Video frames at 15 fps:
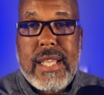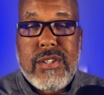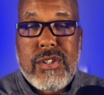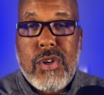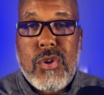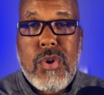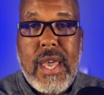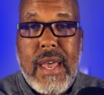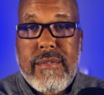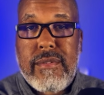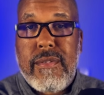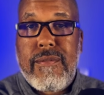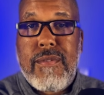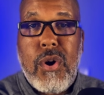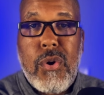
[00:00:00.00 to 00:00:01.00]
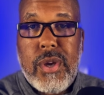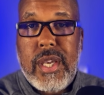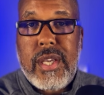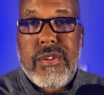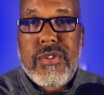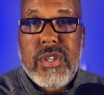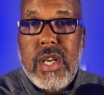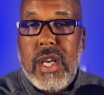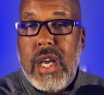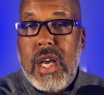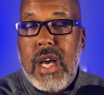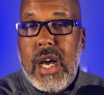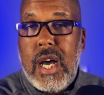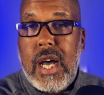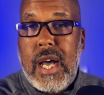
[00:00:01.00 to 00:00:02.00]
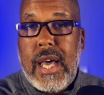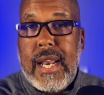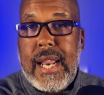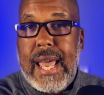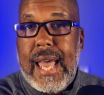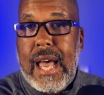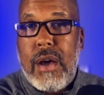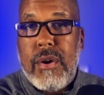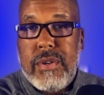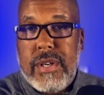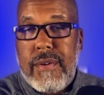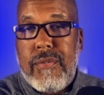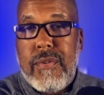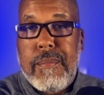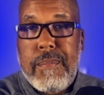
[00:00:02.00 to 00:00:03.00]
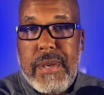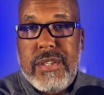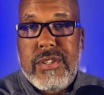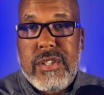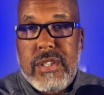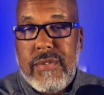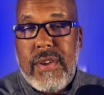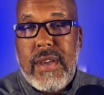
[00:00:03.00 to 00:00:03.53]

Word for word: And so you have to focus on how different pieces of